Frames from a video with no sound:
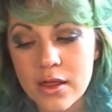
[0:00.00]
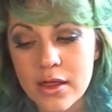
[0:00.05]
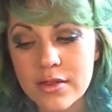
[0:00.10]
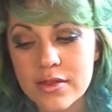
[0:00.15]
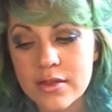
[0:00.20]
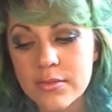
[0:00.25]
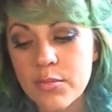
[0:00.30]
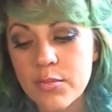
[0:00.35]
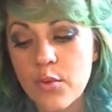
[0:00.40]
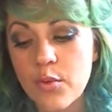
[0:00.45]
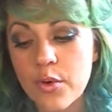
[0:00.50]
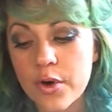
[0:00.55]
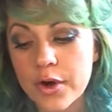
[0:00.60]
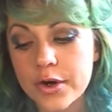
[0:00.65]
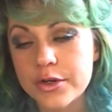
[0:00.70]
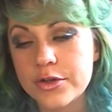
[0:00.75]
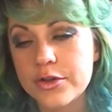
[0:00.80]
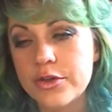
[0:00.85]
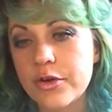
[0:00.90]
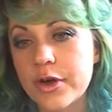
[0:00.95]
It's
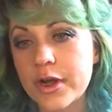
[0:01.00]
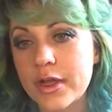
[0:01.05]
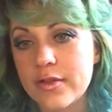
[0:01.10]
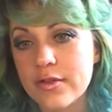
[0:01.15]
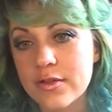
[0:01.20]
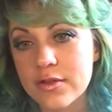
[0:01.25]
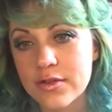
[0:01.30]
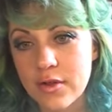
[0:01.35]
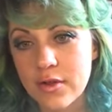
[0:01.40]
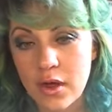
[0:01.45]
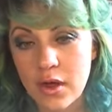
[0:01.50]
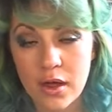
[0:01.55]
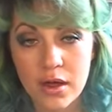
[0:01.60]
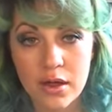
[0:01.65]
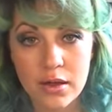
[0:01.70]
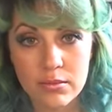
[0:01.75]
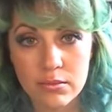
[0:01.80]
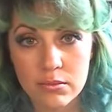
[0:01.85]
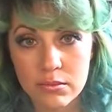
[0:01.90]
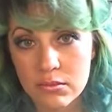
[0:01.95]
important during this
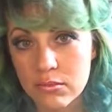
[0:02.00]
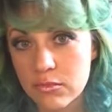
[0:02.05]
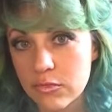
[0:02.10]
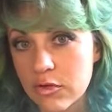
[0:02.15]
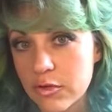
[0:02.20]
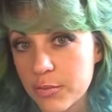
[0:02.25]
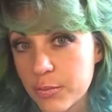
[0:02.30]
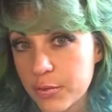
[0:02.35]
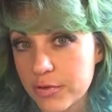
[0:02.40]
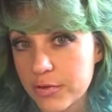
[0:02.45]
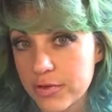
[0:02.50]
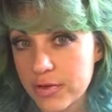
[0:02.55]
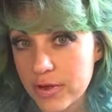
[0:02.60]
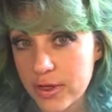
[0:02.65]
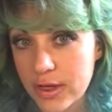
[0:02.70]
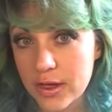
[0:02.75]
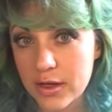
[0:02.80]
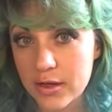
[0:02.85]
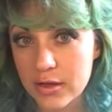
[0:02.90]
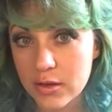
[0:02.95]
time to
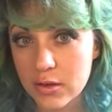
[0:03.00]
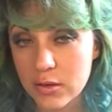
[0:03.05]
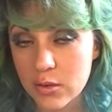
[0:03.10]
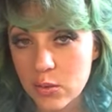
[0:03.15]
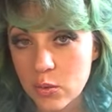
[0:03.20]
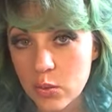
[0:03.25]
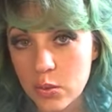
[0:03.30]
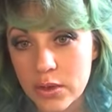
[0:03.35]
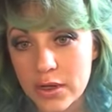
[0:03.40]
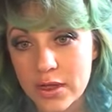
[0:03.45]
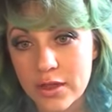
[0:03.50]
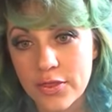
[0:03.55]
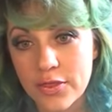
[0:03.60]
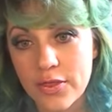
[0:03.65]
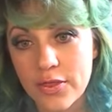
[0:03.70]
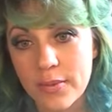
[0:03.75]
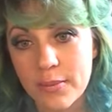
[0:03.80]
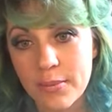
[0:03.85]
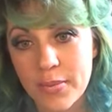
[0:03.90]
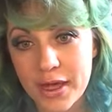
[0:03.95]
proceed with
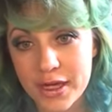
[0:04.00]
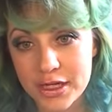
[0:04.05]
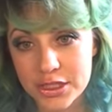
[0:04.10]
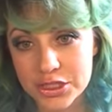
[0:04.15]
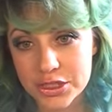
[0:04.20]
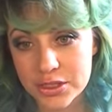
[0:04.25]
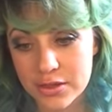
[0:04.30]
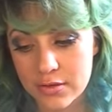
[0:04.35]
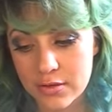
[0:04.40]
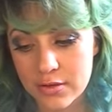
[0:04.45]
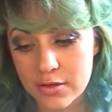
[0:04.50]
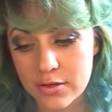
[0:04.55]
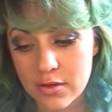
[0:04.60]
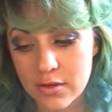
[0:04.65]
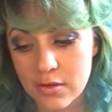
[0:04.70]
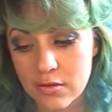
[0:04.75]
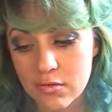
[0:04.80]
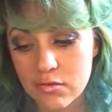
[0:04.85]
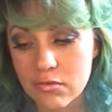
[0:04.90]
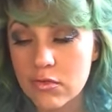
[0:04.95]
patience.
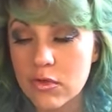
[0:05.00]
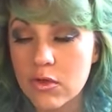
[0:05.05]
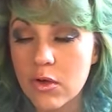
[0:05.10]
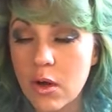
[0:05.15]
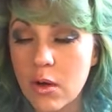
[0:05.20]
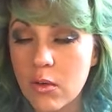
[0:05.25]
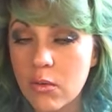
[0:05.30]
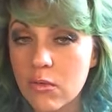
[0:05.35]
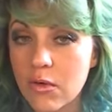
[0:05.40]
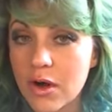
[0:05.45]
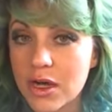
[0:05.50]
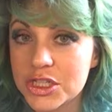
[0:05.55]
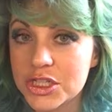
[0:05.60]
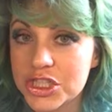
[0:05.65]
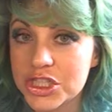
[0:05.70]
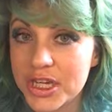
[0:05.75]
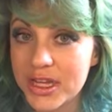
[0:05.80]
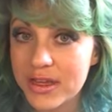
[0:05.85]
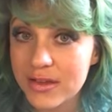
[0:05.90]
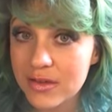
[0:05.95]
Don't
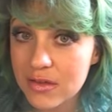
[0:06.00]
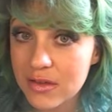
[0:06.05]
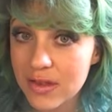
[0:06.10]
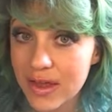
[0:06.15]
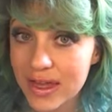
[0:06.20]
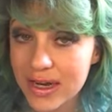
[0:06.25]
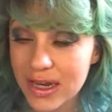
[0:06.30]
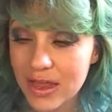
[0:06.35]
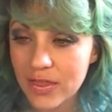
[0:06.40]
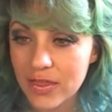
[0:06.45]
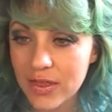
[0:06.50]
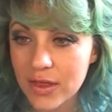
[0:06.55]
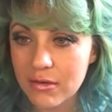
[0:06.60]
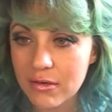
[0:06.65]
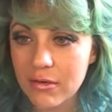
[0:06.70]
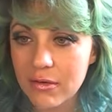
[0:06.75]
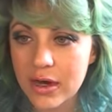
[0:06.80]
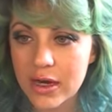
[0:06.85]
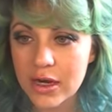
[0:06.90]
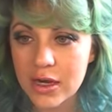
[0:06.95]
rush into anything
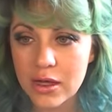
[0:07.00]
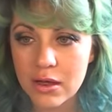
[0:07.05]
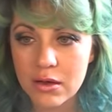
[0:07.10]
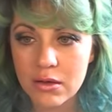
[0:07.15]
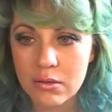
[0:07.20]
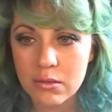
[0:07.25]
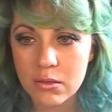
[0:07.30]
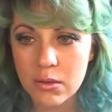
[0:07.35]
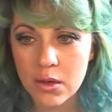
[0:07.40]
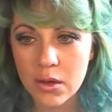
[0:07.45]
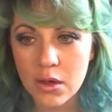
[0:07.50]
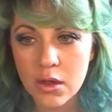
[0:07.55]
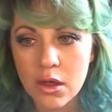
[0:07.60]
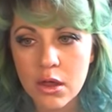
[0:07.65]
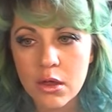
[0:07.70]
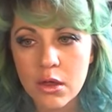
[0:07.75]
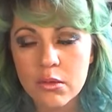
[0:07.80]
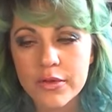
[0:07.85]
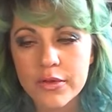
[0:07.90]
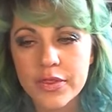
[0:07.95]
right now.
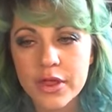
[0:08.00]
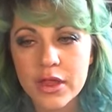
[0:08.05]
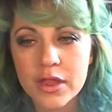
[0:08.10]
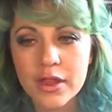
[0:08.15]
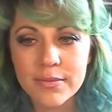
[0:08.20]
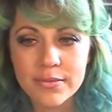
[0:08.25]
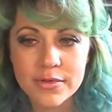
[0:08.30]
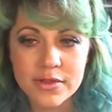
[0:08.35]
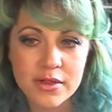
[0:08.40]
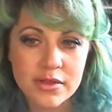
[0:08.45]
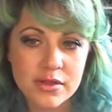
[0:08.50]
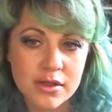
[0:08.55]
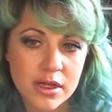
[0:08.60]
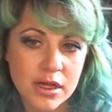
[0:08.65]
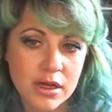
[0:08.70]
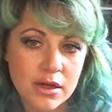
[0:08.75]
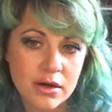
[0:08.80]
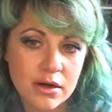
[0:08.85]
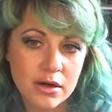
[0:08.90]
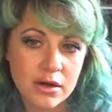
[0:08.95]
With eclipse season
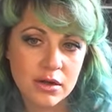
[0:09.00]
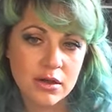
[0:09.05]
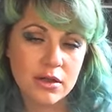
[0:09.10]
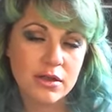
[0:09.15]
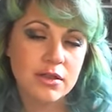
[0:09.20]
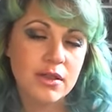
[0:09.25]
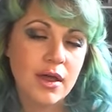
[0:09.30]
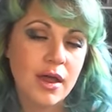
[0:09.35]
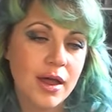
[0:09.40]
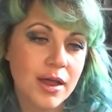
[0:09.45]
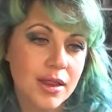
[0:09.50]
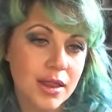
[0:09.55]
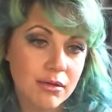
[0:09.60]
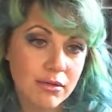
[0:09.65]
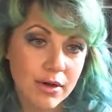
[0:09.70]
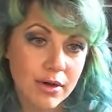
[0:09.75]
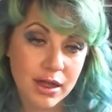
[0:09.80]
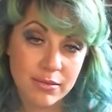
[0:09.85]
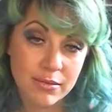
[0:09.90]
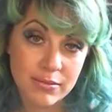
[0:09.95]
here, it's highly
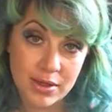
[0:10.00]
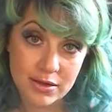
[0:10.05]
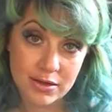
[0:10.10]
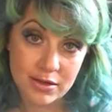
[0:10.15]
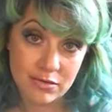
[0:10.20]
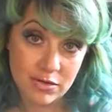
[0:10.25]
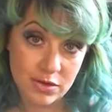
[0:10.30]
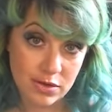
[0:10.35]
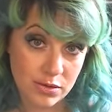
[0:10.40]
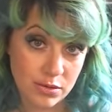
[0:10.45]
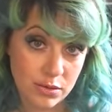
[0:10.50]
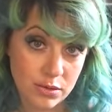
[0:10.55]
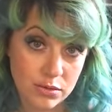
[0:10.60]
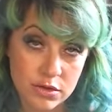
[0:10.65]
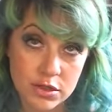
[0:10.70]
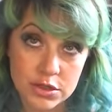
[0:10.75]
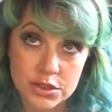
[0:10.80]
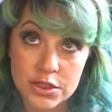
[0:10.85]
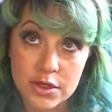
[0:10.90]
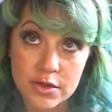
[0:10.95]
recommended to
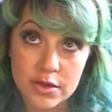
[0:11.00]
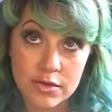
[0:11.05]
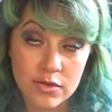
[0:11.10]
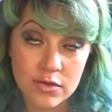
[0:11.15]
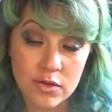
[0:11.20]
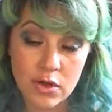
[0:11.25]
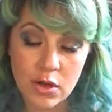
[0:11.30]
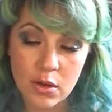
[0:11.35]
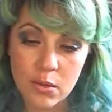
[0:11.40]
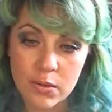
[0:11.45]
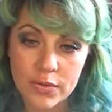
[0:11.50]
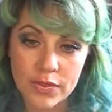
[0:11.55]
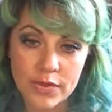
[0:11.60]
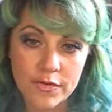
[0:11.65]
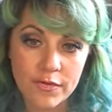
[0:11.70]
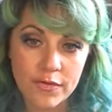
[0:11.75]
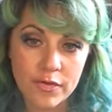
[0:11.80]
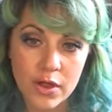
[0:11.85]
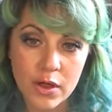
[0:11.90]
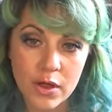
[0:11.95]
to just go with the
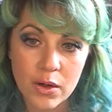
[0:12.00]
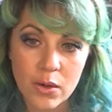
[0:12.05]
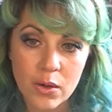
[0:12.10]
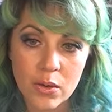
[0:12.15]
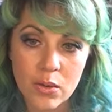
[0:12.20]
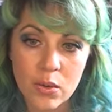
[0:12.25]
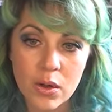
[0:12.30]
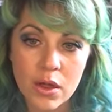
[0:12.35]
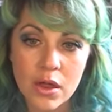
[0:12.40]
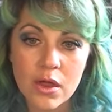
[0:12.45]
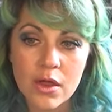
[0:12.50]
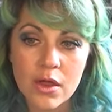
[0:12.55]
flow,